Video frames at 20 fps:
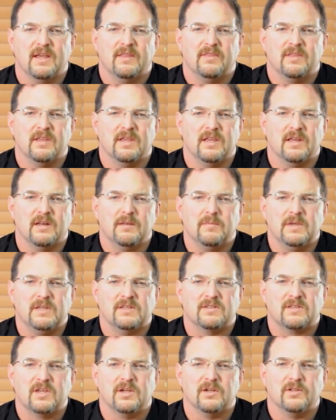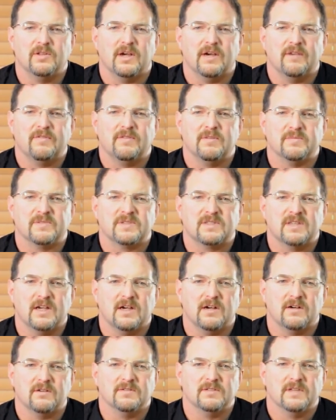the enemies killed off
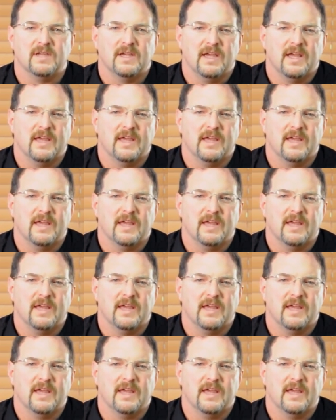themselves,